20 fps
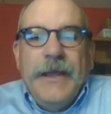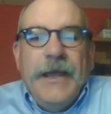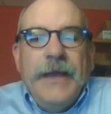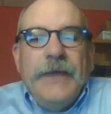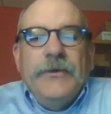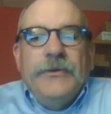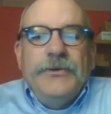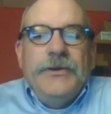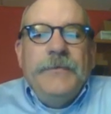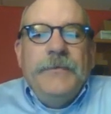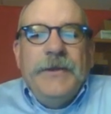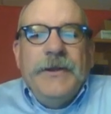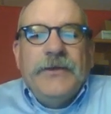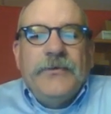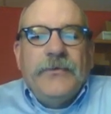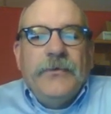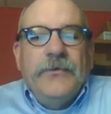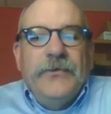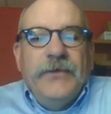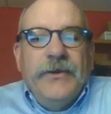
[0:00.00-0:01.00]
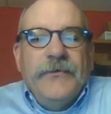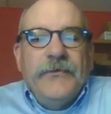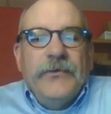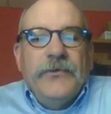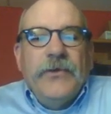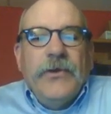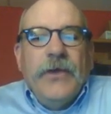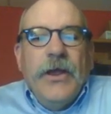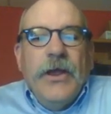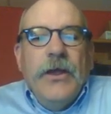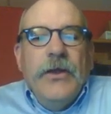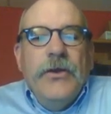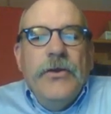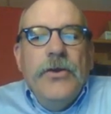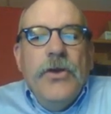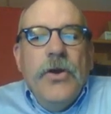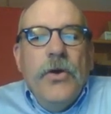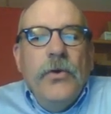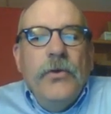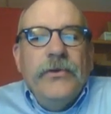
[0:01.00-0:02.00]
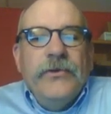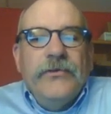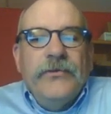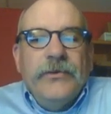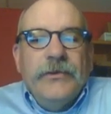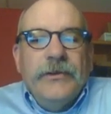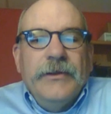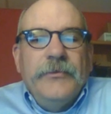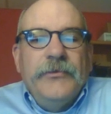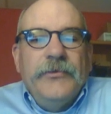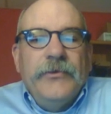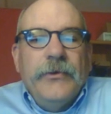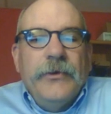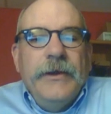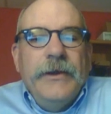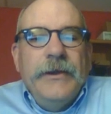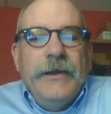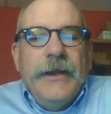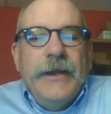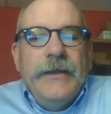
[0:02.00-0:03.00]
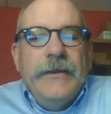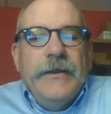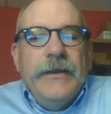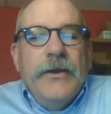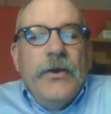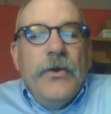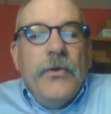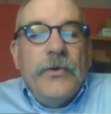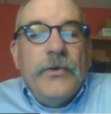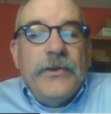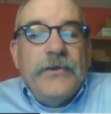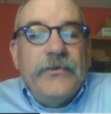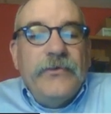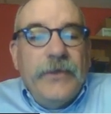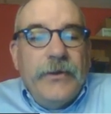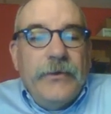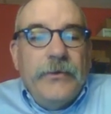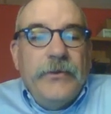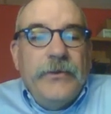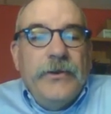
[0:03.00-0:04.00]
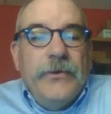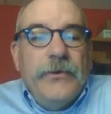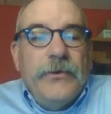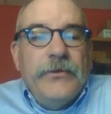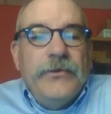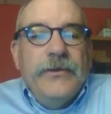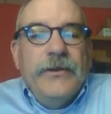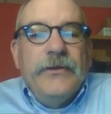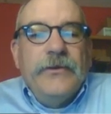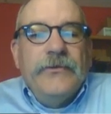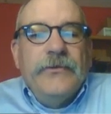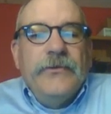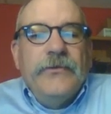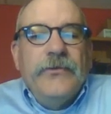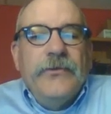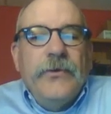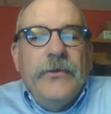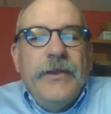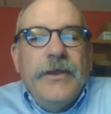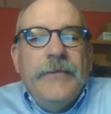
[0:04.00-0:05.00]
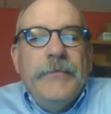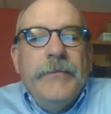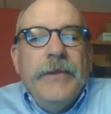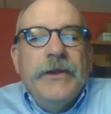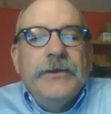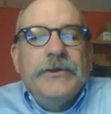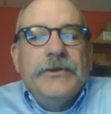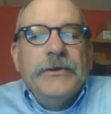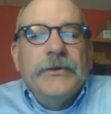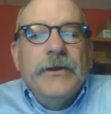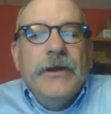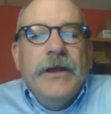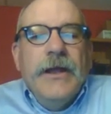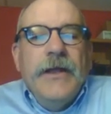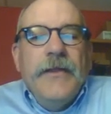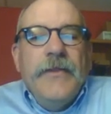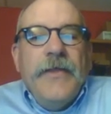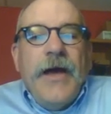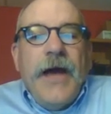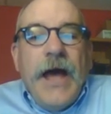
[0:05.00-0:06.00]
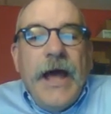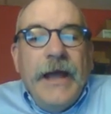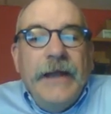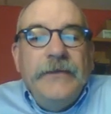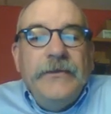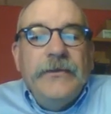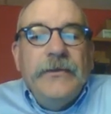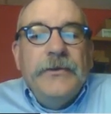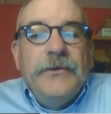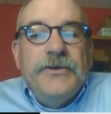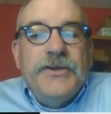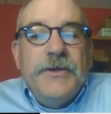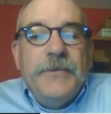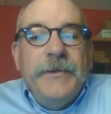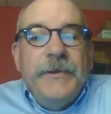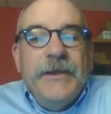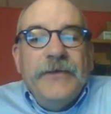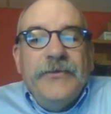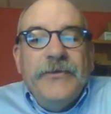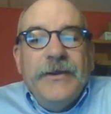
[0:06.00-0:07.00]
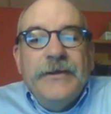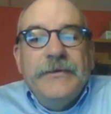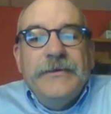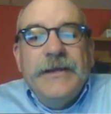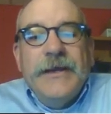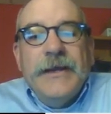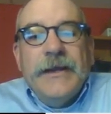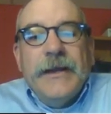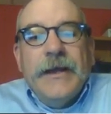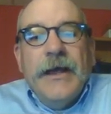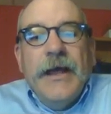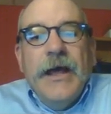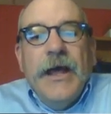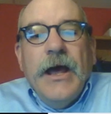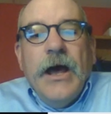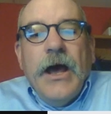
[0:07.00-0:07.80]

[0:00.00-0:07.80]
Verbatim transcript: And GPS receivers know this ellipsoid and they know where the center of the Earth is, and so they measure the height of the GPS antenna